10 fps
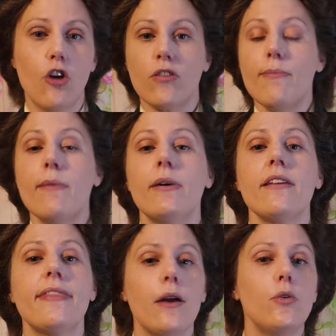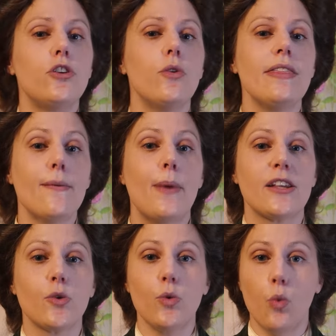remember they were doing the
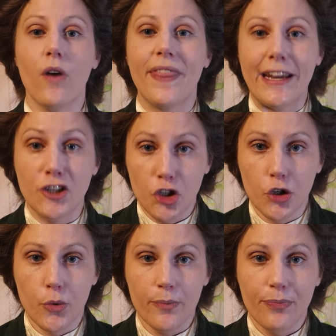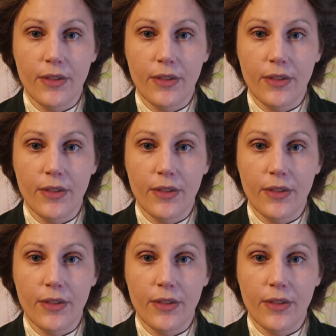best with what they knew.